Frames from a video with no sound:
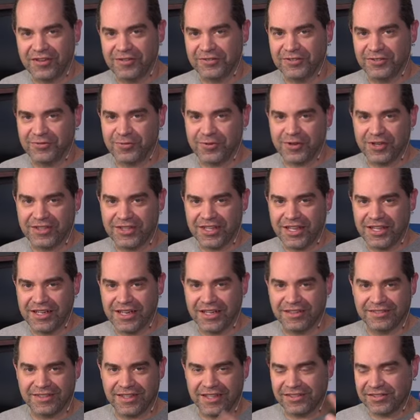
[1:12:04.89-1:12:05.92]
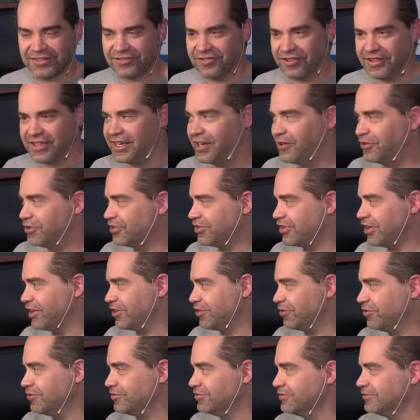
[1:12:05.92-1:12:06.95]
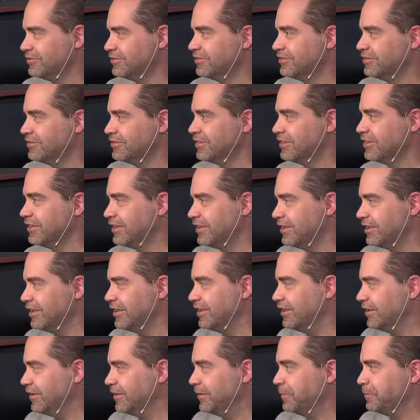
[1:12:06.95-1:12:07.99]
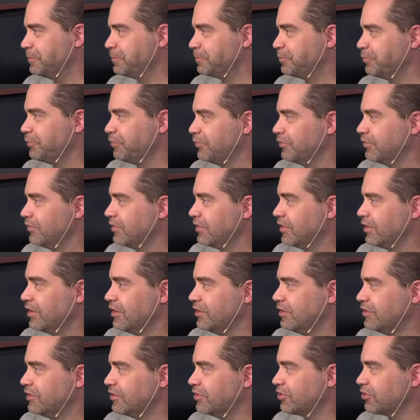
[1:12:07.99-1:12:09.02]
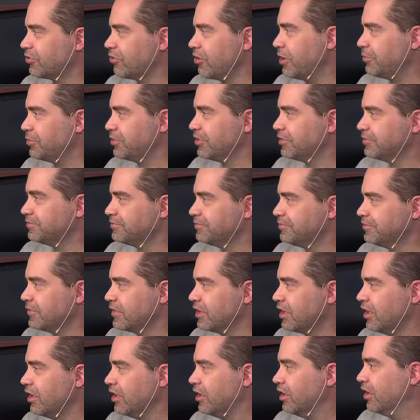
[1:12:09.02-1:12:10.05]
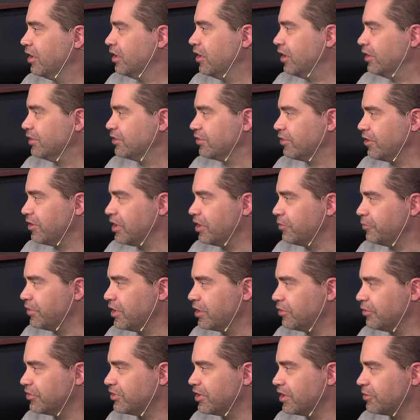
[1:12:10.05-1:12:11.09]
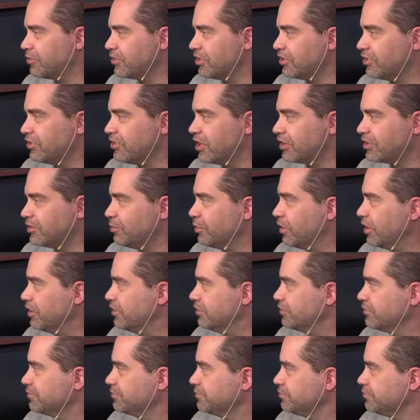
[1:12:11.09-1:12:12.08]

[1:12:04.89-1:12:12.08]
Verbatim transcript: it to run that S S layout cycle uh, script. Alright, so now I'm going to set up this next button